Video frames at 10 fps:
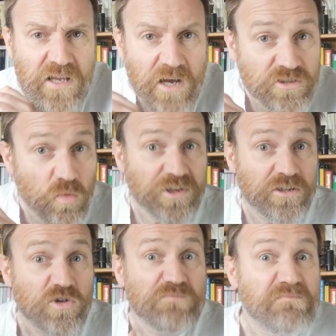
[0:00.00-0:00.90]
And so what you
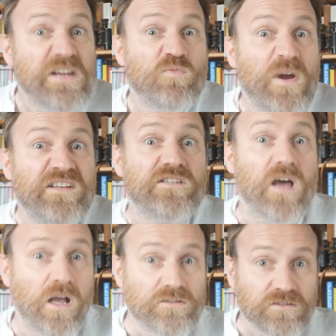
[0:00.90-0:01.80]
do in
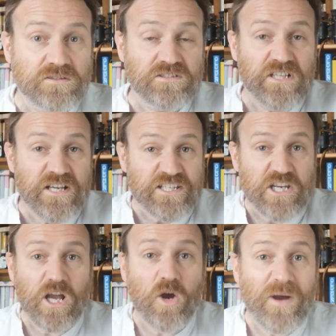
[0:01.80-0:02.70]
midwinter is you
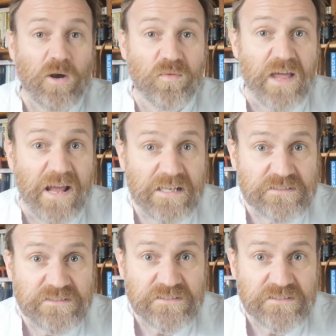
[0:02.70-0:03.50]
go out there